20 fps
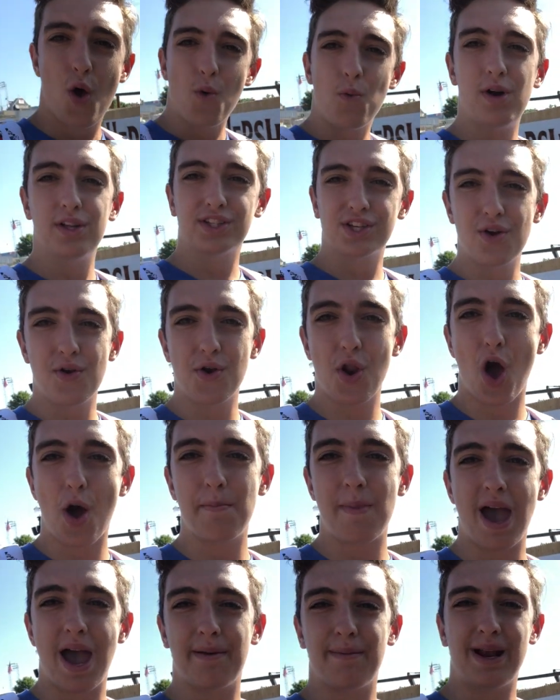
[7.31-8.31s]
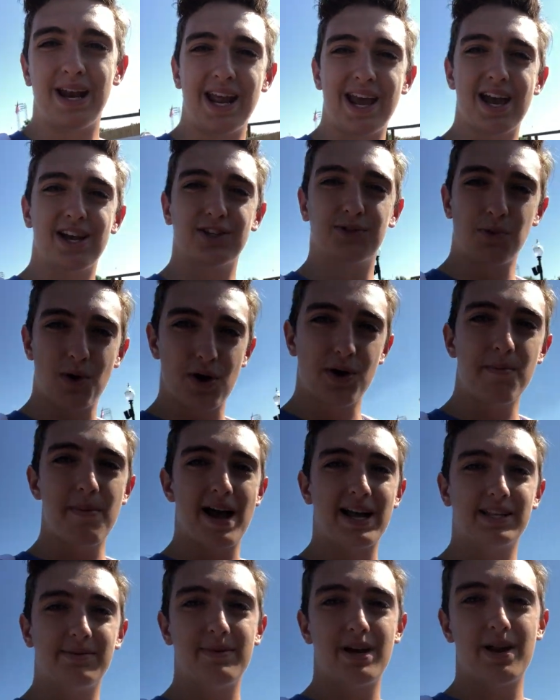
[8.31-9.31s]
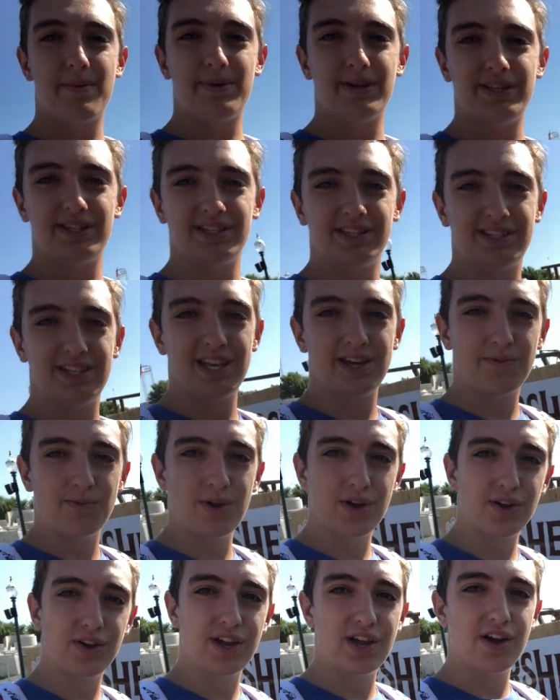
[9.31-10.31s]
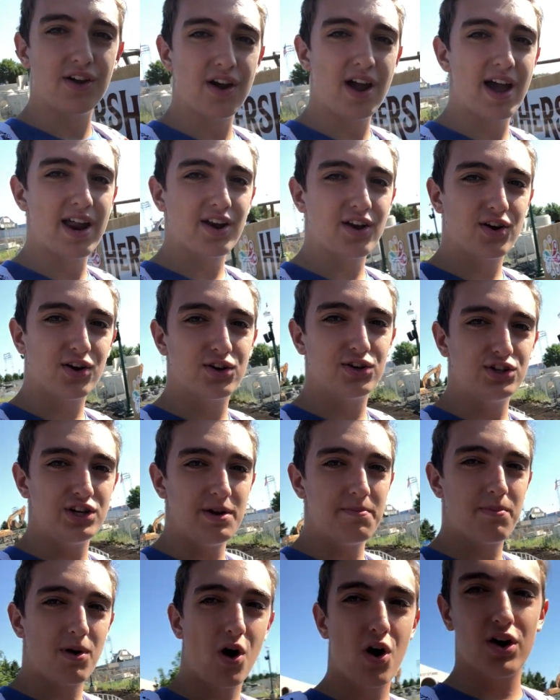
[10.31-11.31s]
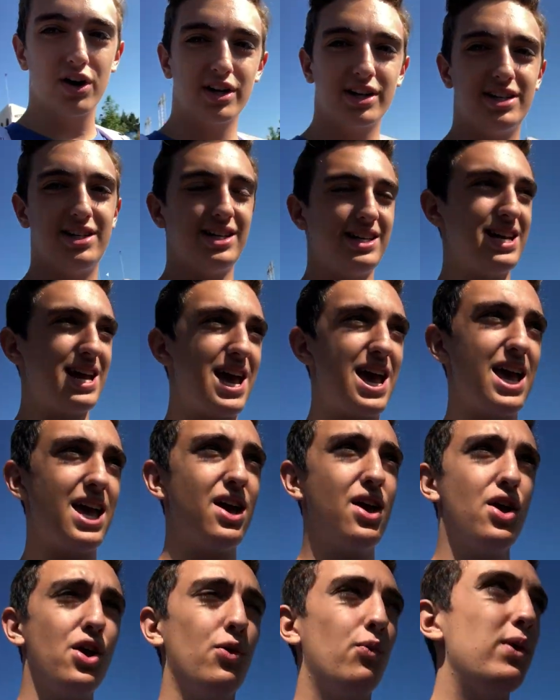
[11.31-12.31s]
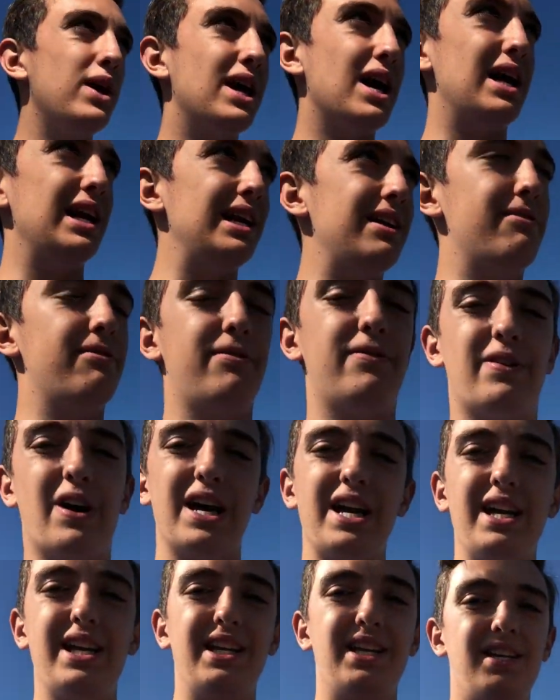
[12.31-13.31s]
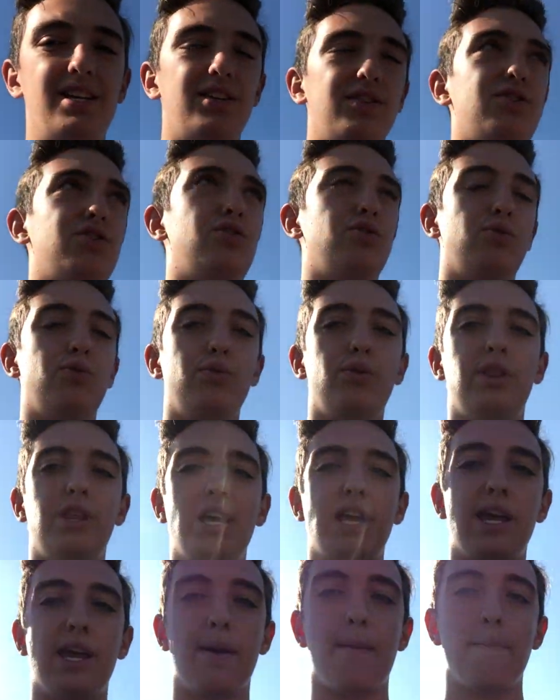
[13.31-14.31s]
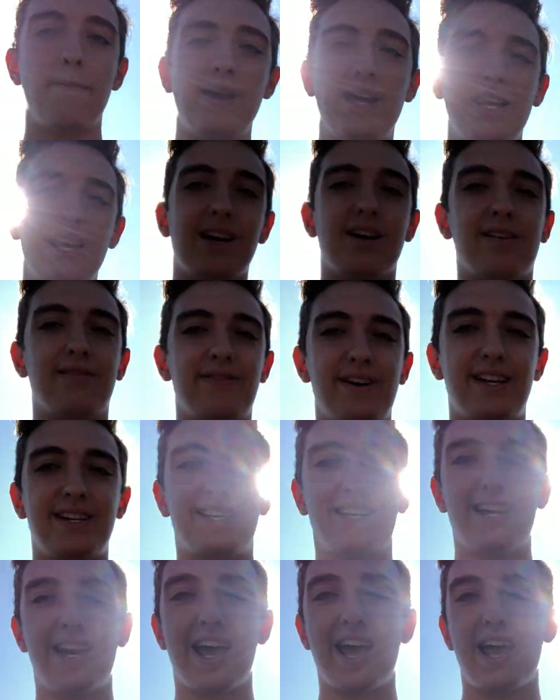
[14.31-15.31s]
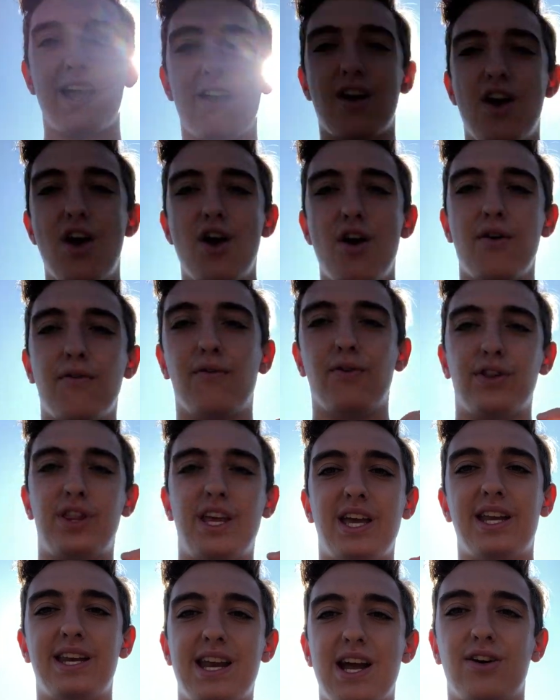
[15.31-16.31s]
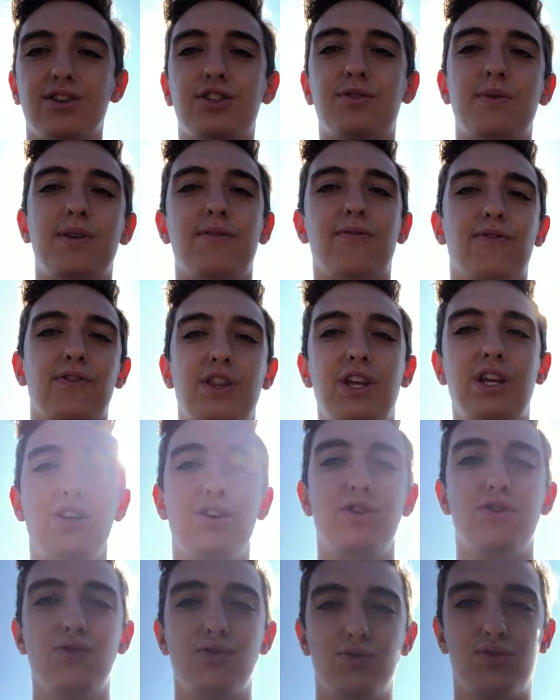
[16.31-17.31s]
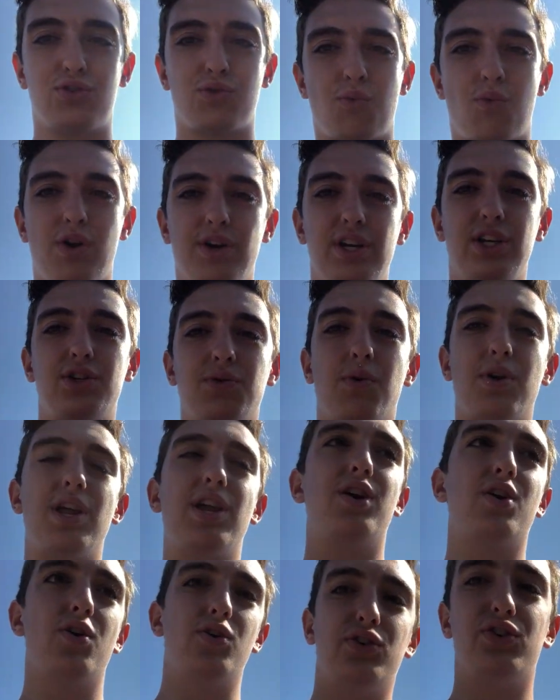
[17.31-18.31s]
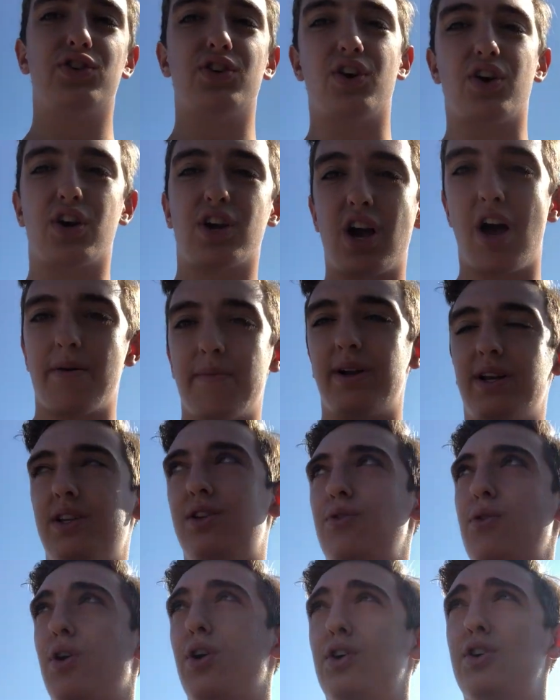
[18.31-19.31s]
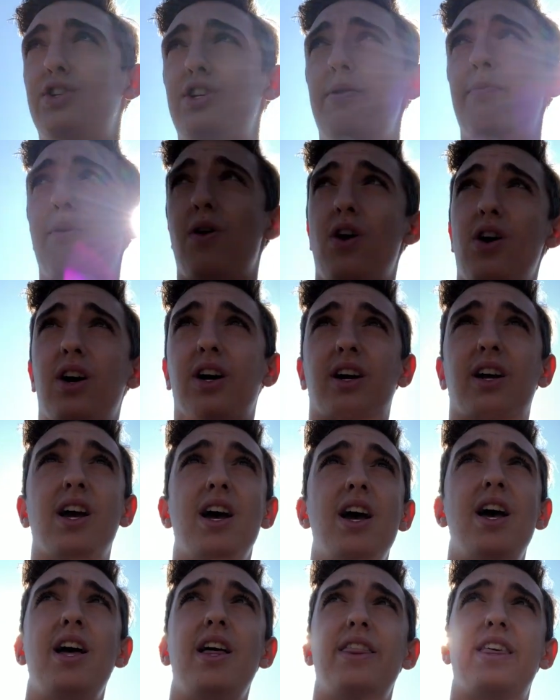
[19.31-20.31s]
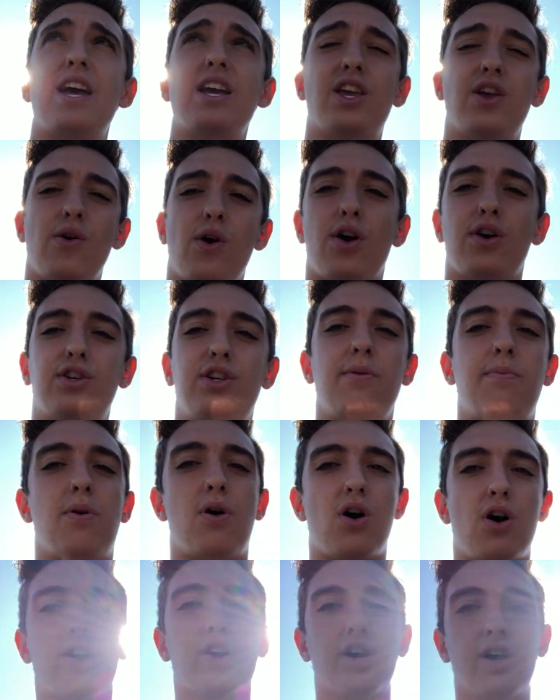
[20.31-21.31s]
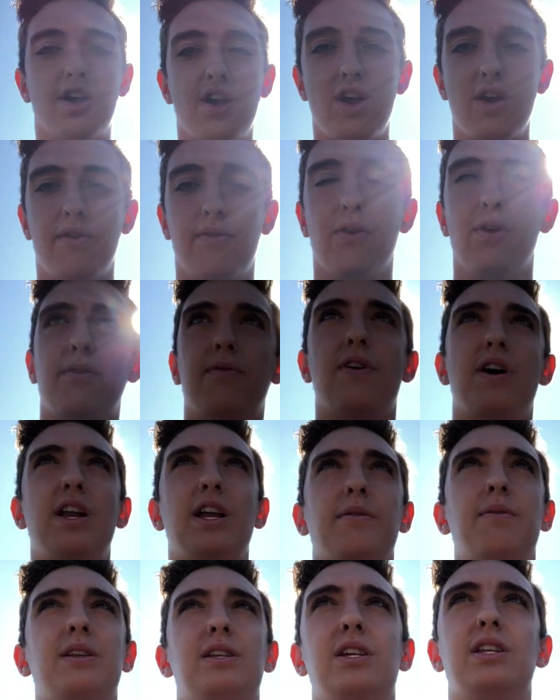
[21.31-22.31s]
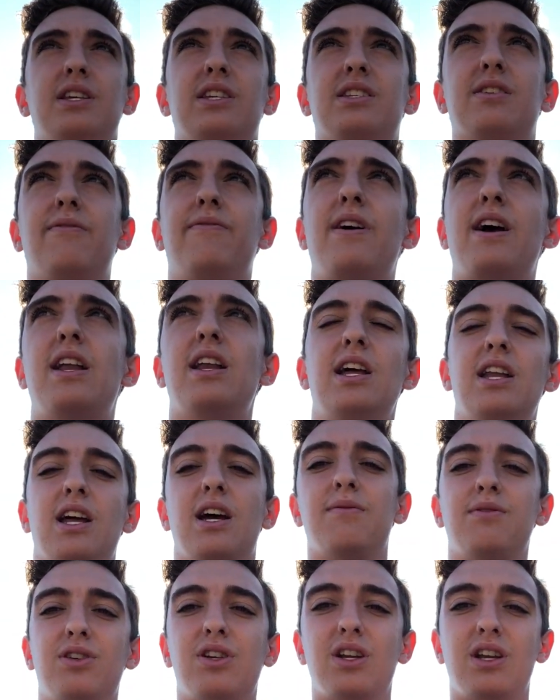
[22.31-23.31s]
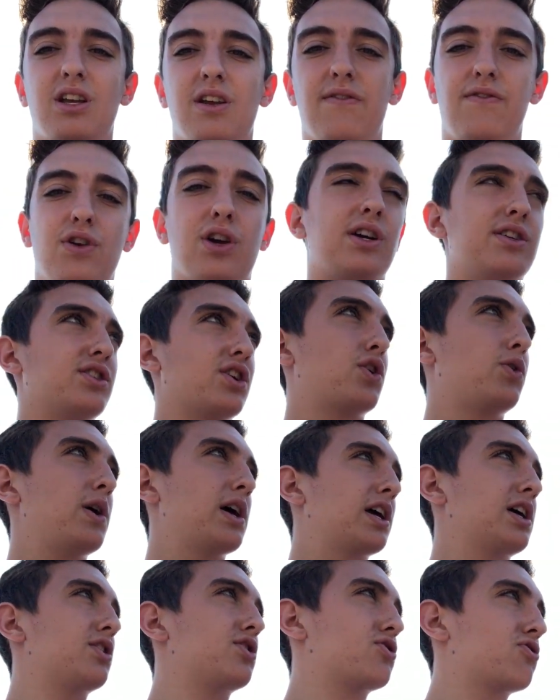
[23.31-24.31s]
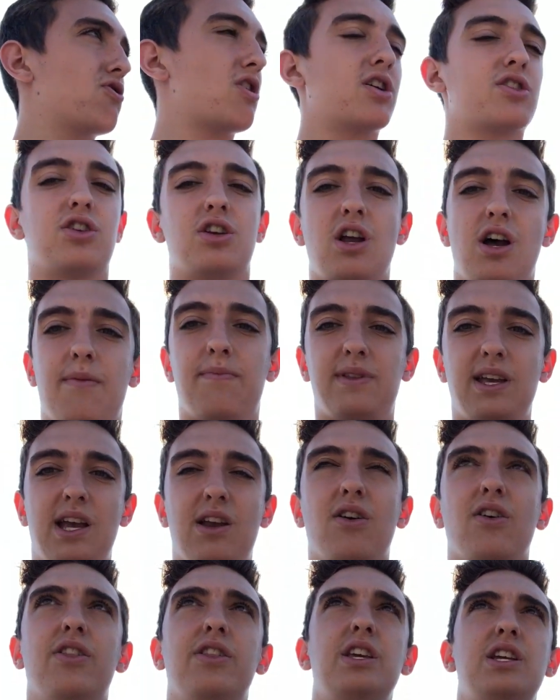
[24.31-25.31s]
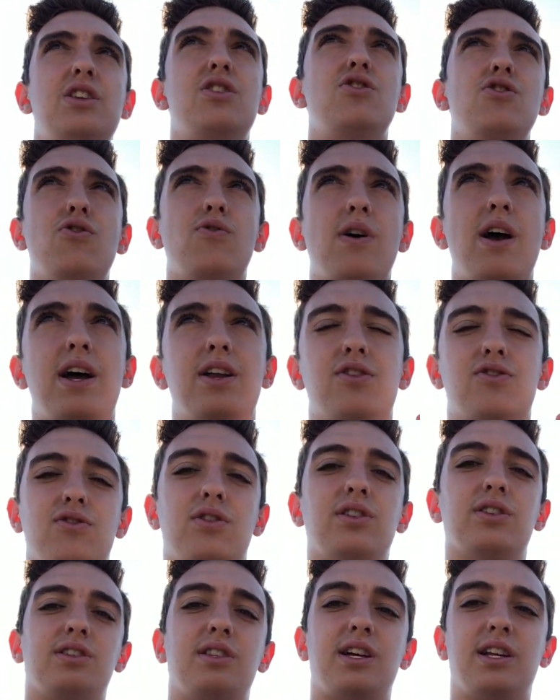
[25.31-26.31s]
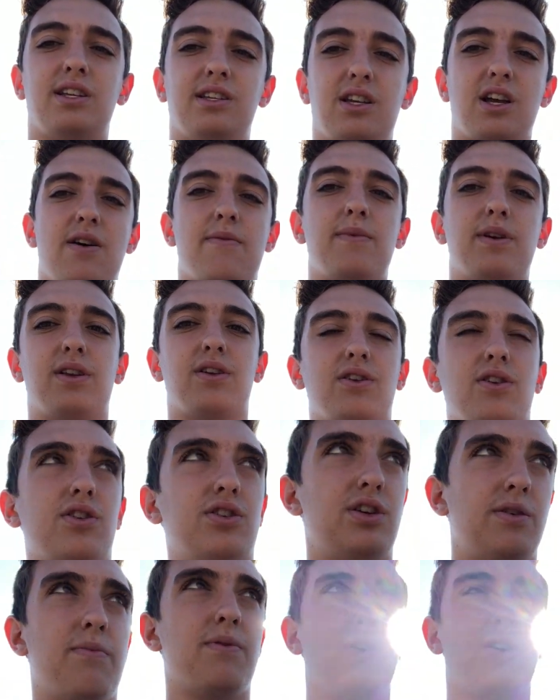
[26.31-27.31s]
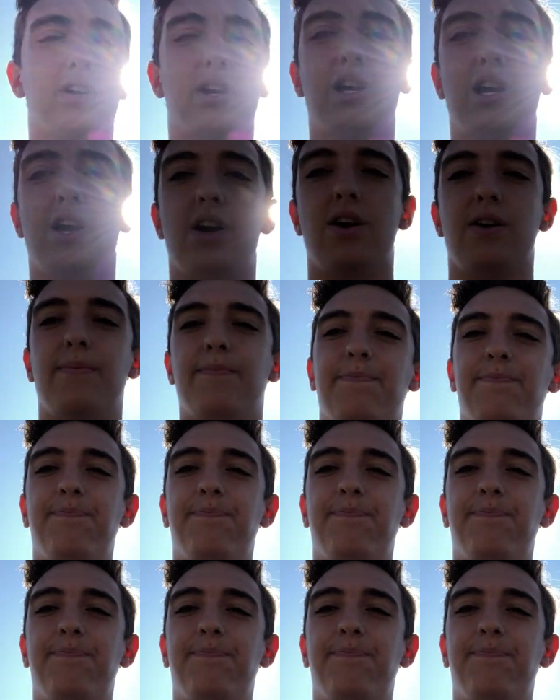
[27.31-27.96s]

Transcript: What's going on, Mad Maniacs? Welcome back to Mad Up at Disney, and we are here at Hershey Park today. We got invited to the media event today for the announcement for the new 2020 coaster coming to Hershey Park. Thank you, Hershey Park, for inviting me to this event. And I'm just going to give you guys a quick construction update on the new entrance that is coming to Hershey Park here.